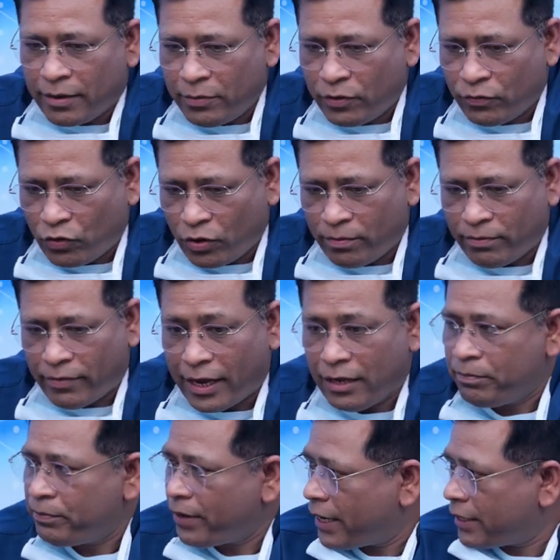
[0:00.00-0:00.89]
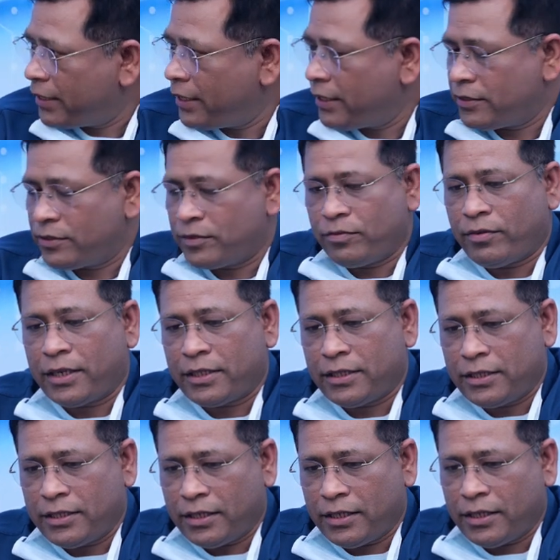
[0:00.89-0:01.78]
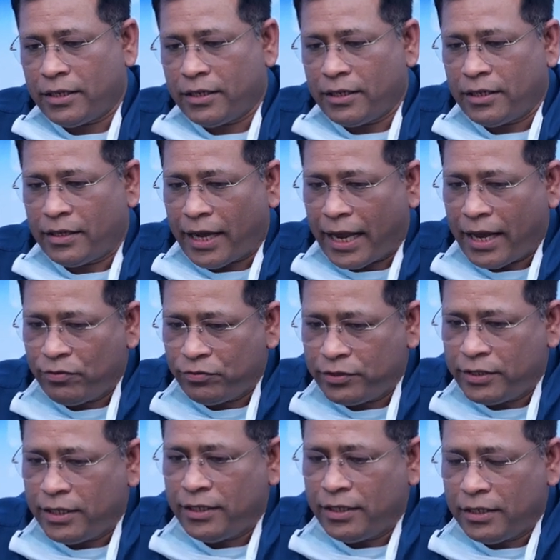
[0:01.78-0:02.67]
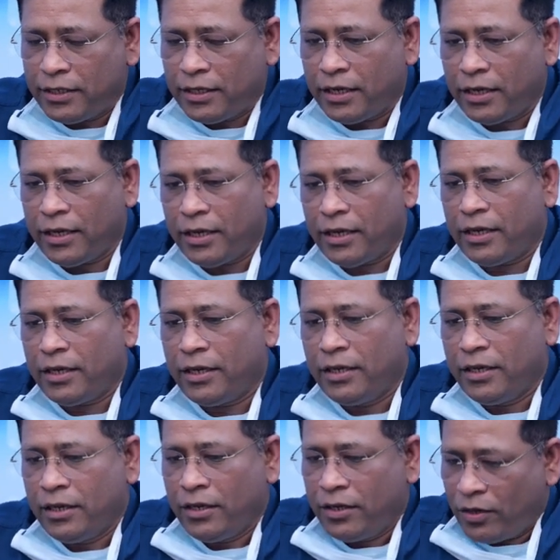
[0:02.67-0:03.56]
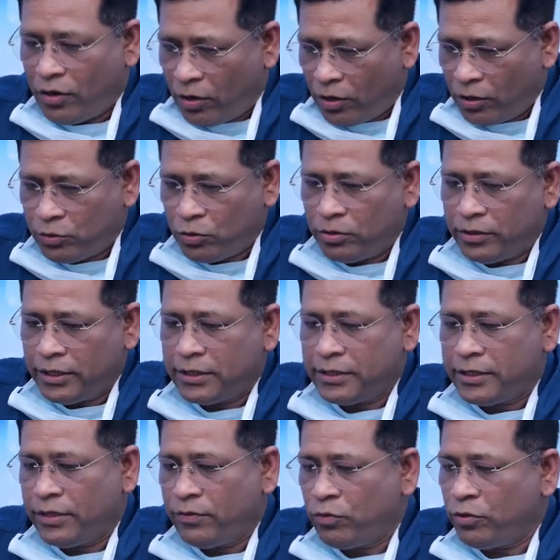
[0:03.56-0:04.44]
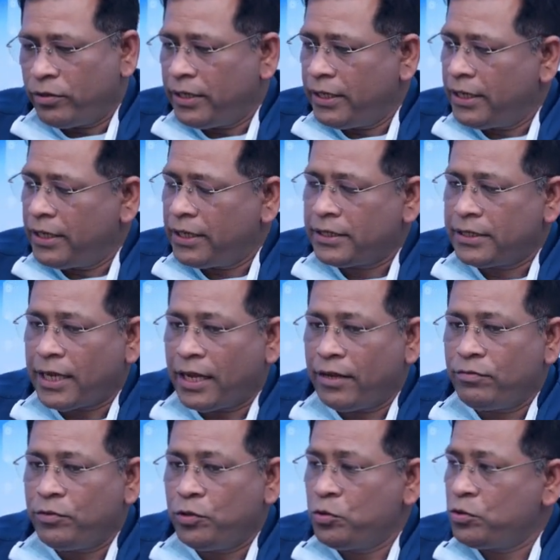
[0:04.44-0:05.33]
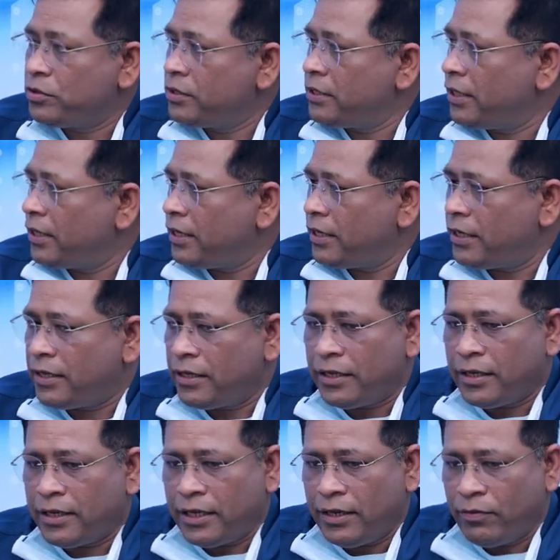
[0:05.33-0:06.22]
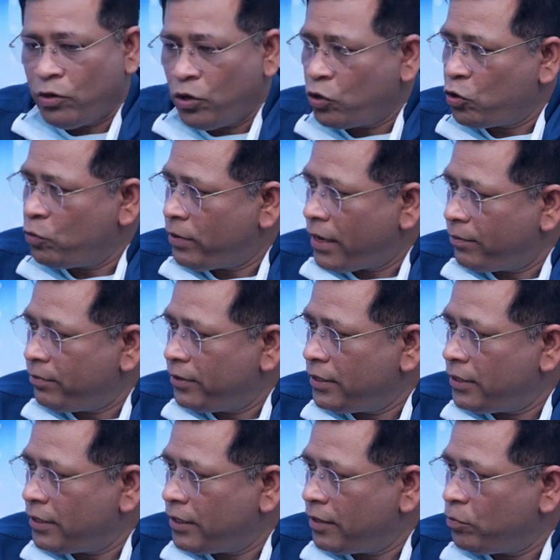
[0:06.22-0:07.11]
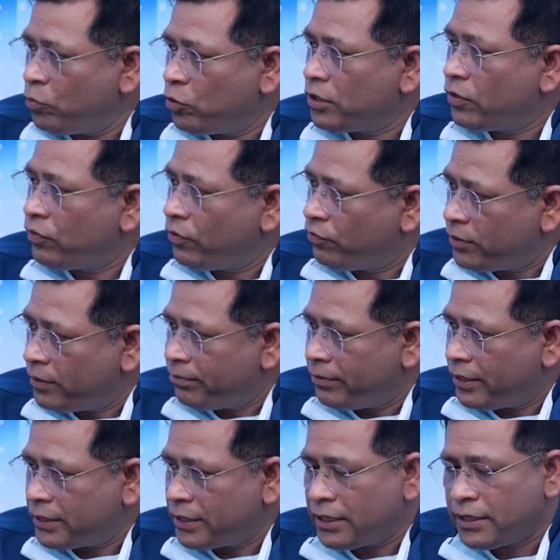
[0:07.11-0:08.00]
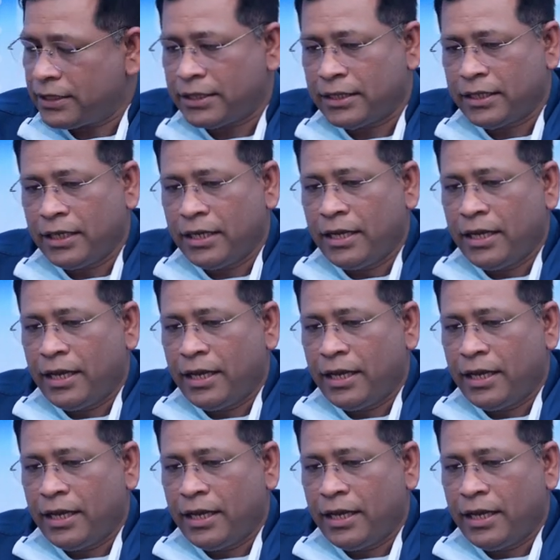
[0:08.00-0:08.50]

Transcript: coming from my practice, what I have seen also these 3-4 years, I have used Evolucumab in more than 50 patients,